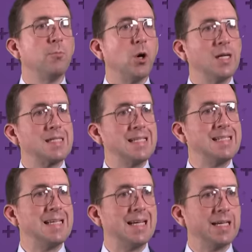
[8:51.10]

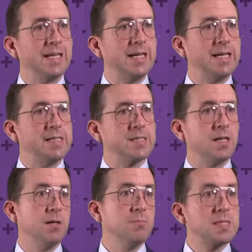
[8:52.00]
pointed dig at his
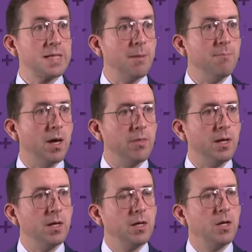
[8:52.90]

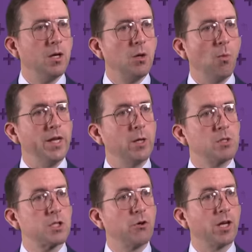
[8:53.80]
stepmother when he
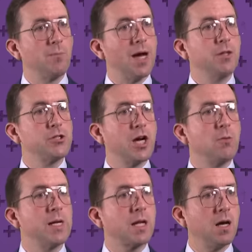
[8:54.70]
was talking about the
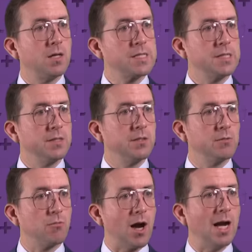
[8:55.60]
Jeremy Clarkson
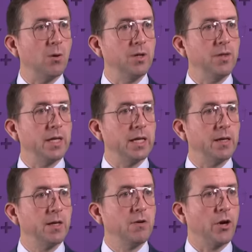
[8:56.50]
row and the
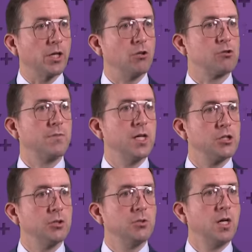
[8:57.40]
very
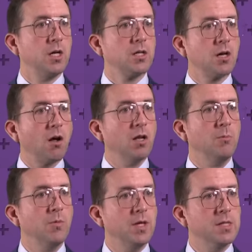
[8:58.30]
controversial
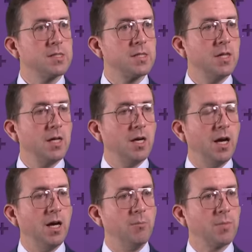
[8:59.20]
column that
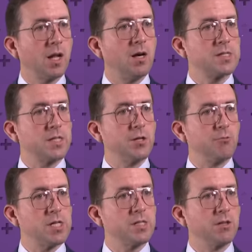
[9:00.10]
Clarkson had
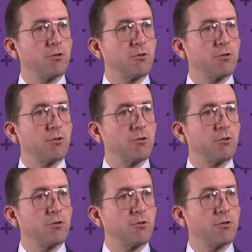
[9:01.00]
written